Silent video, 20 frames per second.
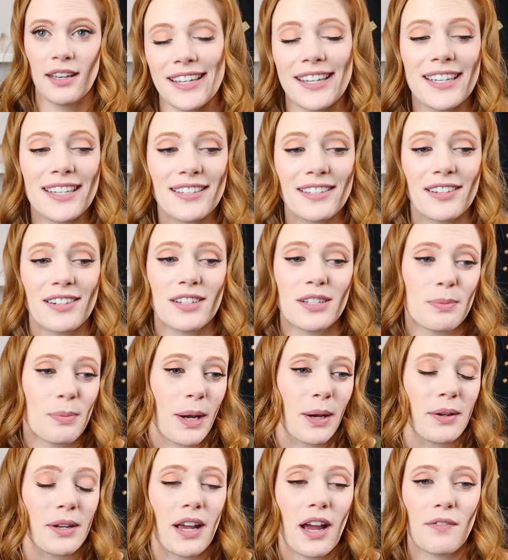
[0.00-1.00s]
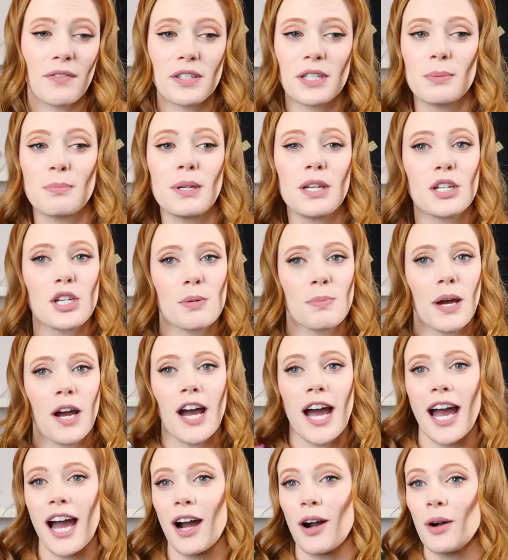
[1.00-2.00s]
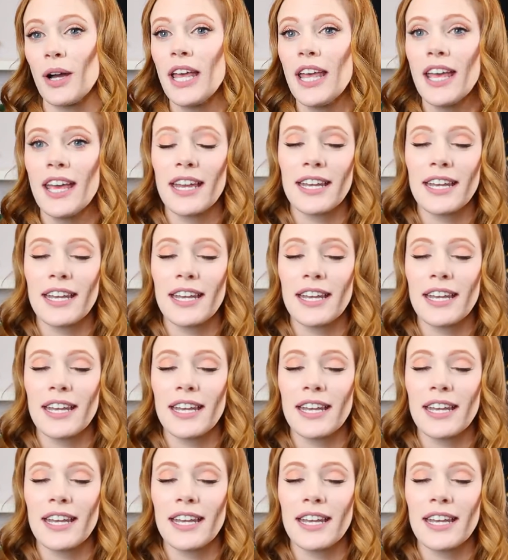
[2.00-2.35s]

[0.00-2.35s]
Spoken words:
He starts spouting off a speech about how